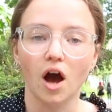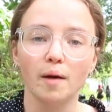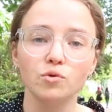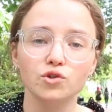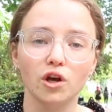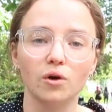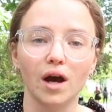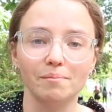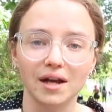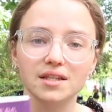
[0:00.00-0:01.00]
I'm also
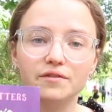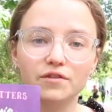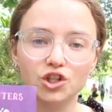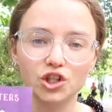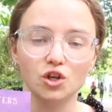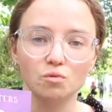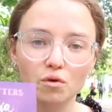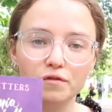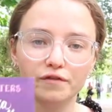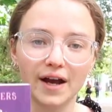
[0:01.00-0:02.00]
a massive Virginia
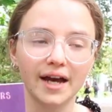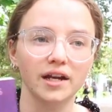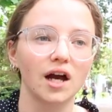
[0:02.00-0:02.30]
Woolf fan.